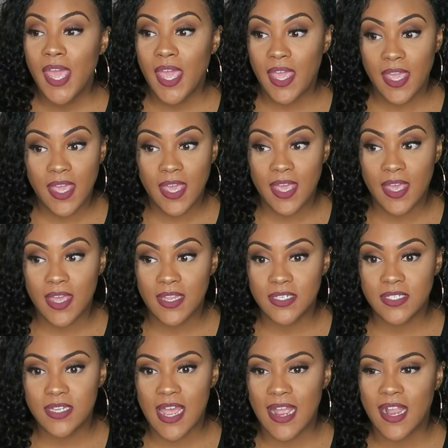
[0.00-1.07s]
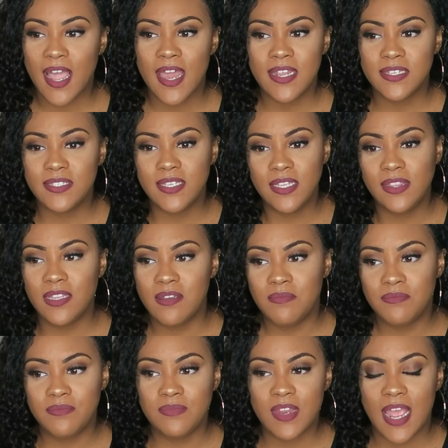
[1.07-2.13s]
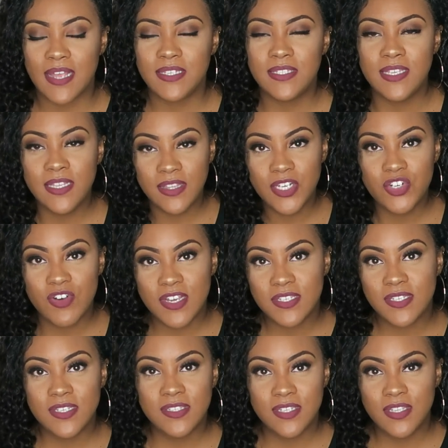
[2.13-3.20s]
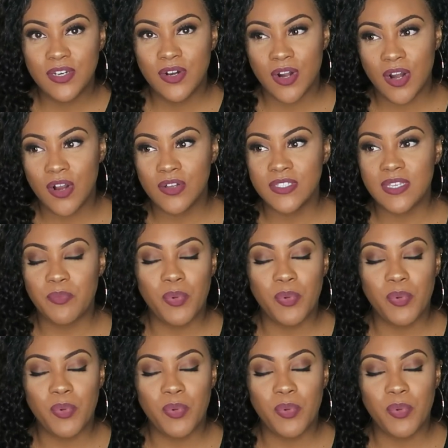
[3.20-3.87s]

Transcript: And I kind of sent the dresses to the girls,